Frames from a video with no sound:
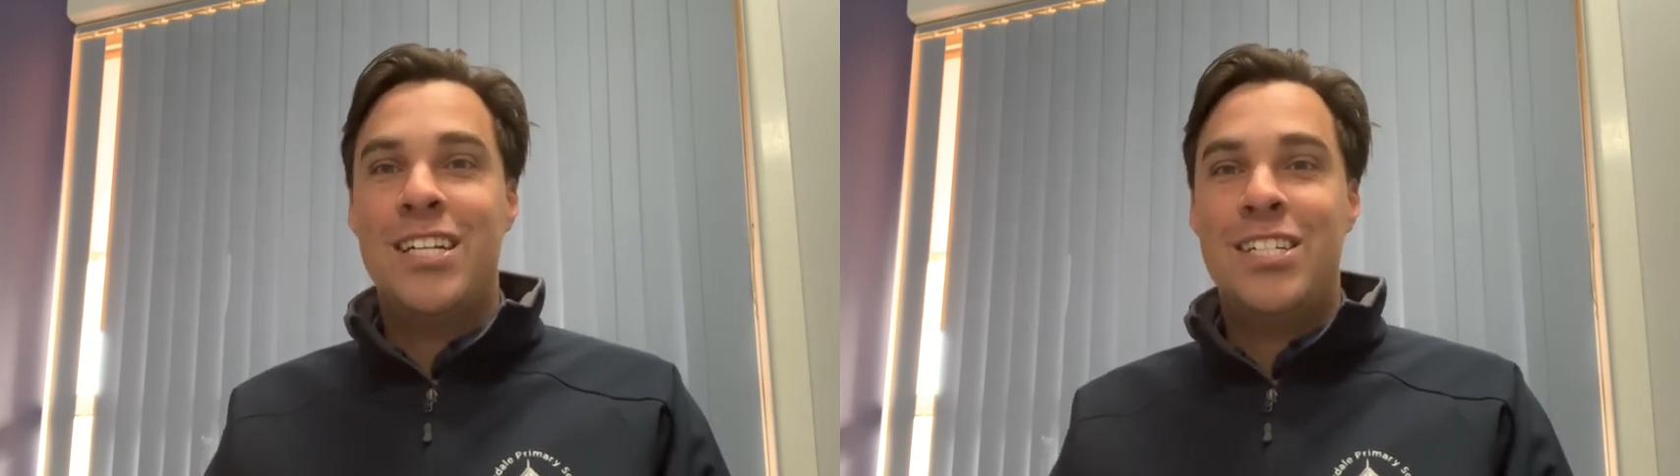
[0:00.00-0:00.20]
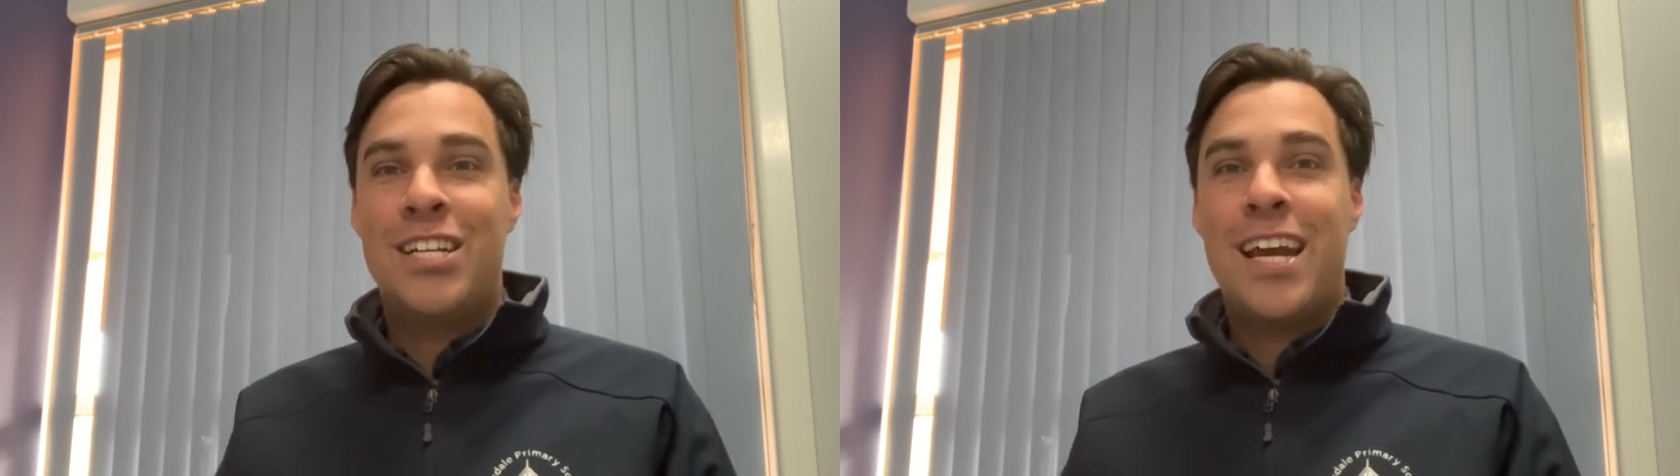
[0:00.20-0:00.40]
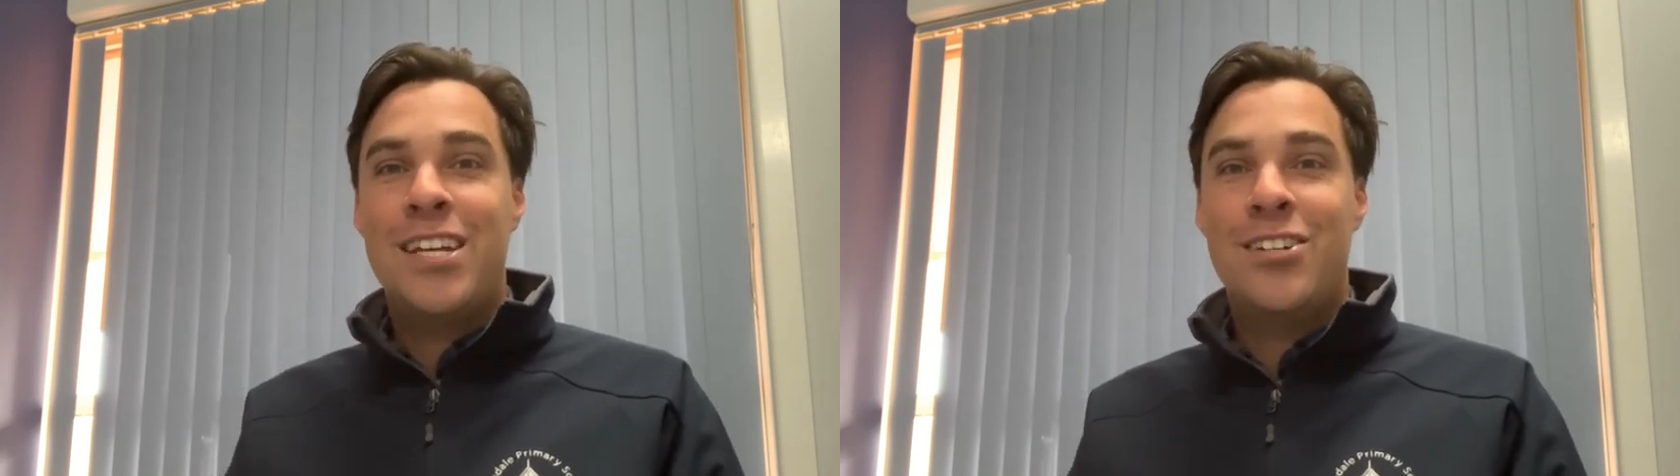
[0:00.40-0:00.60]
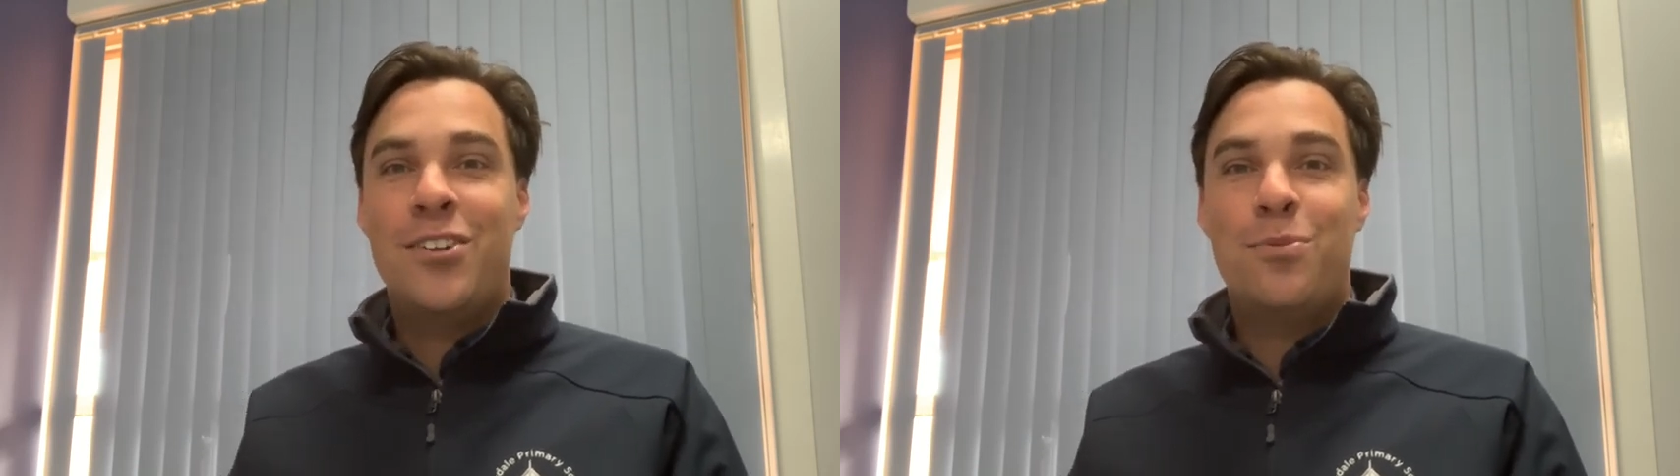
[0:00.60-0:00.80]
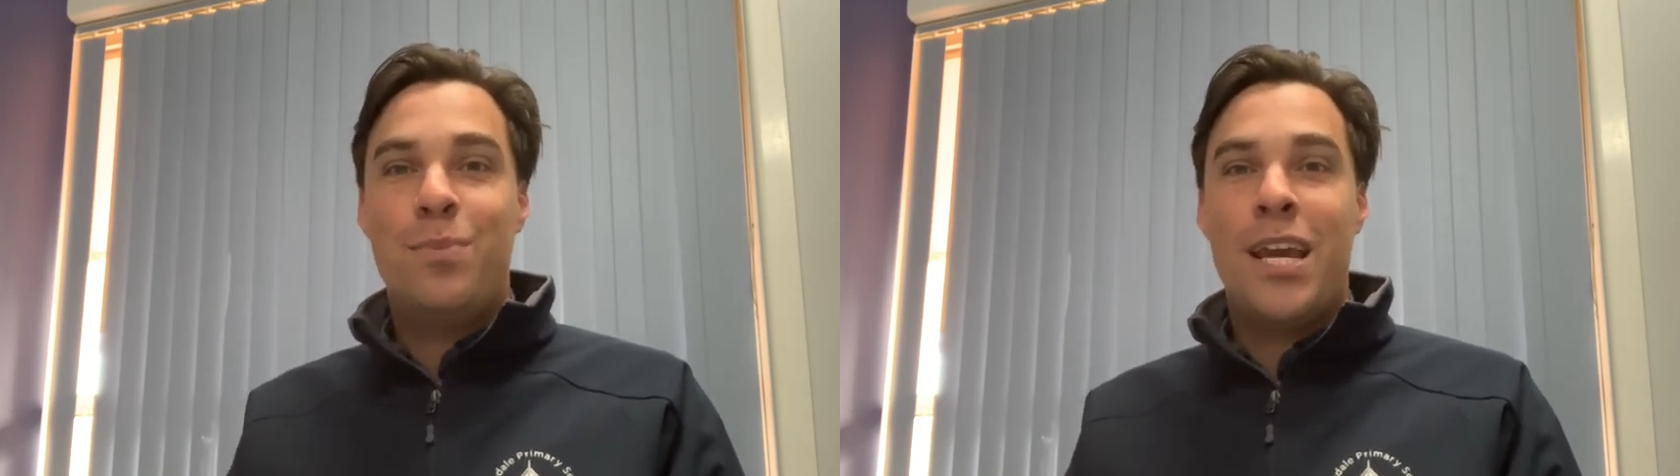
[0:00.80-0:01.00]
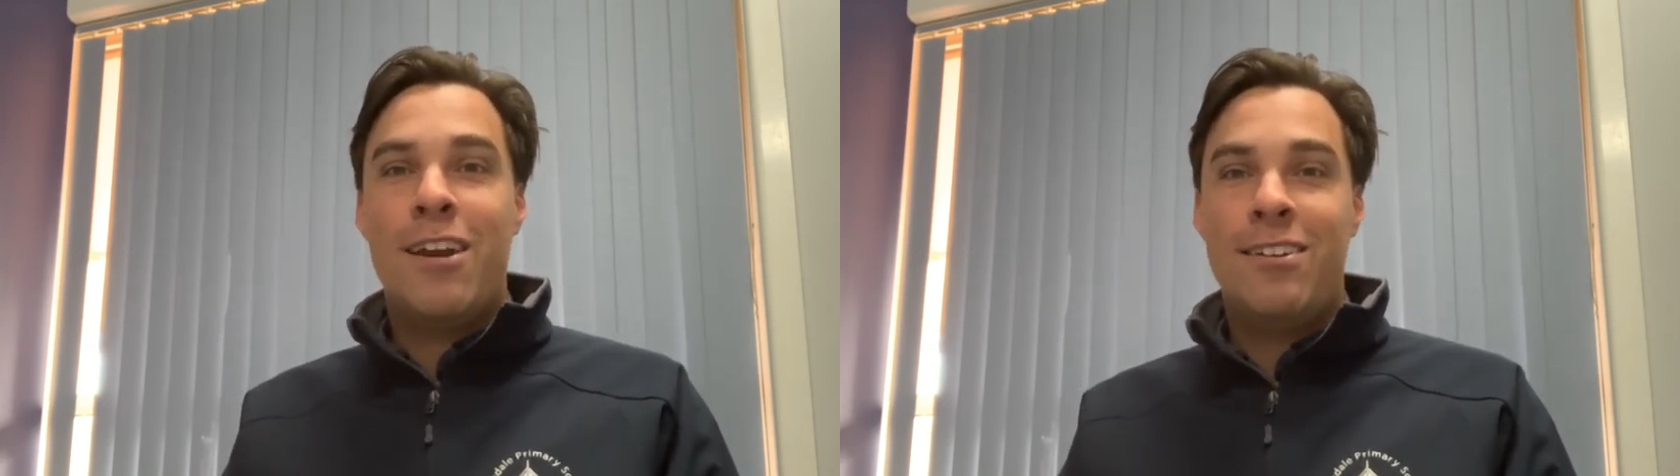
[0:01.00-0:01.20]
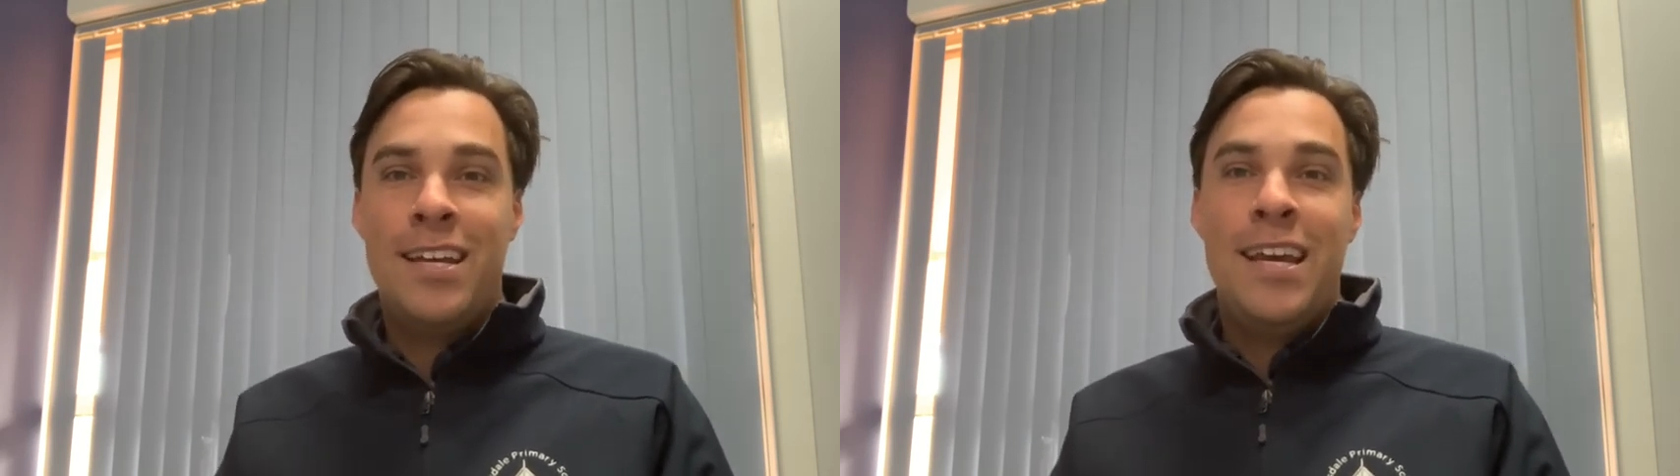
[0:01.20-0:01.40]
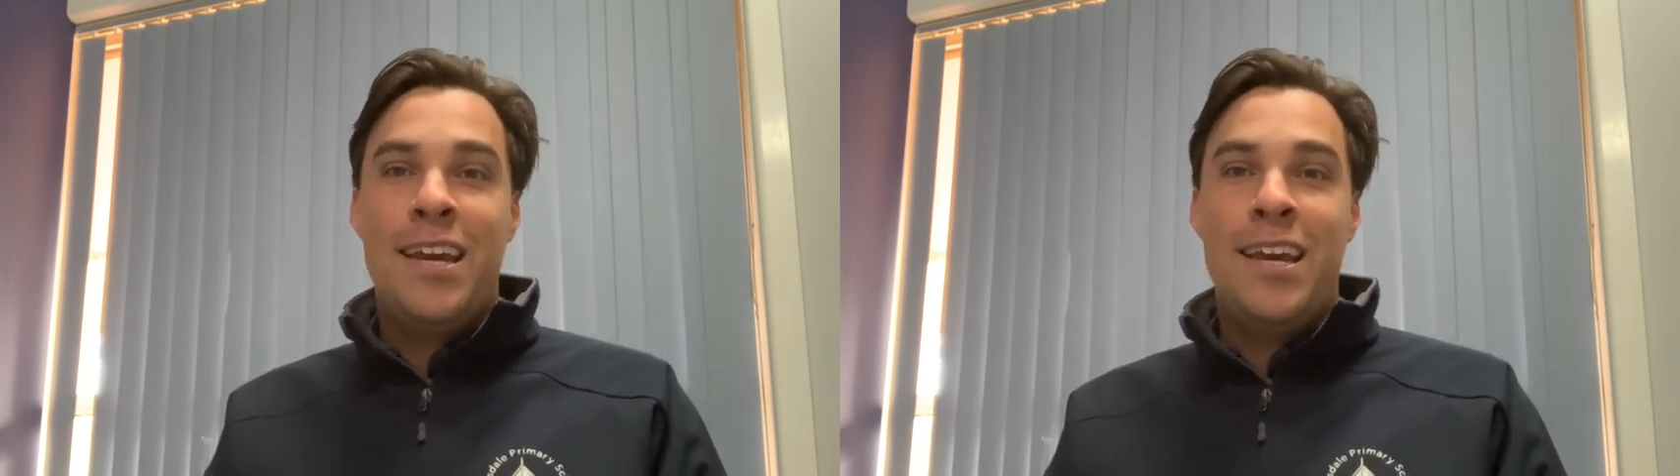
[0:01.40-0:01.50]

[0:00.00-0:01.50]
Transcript: education as a parent